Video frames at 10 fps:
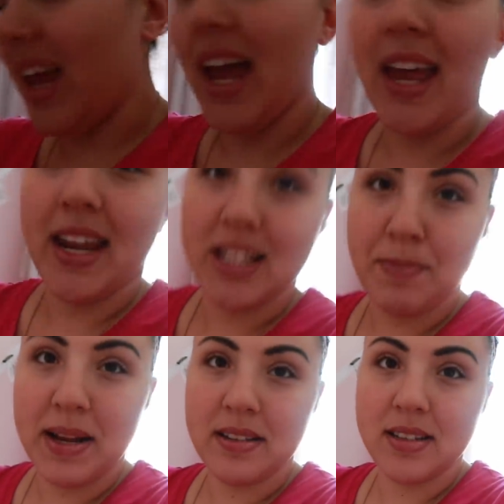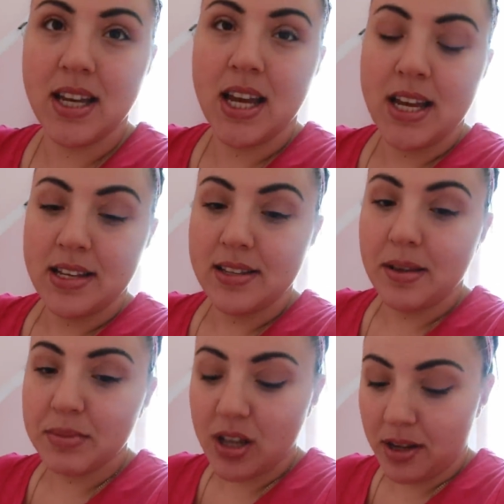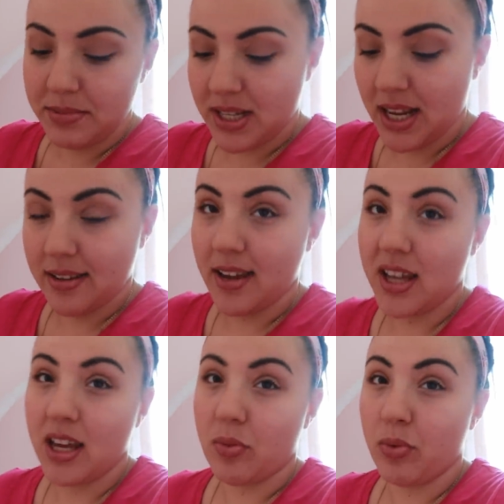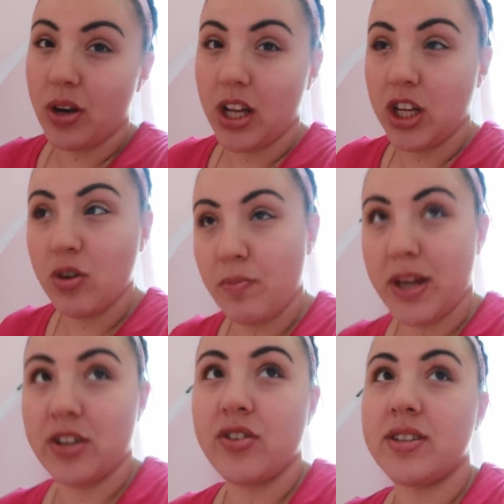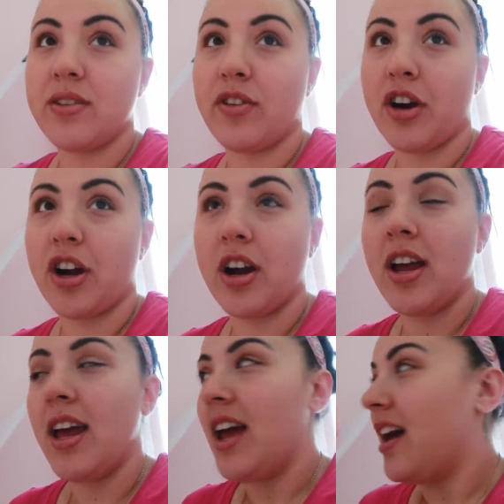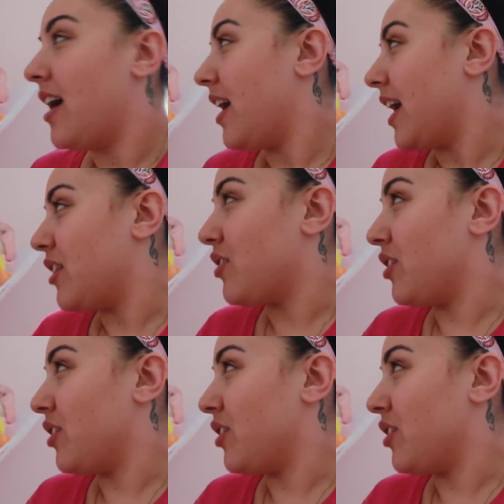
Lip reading: And I spent some time today taking really cute pictures of her in her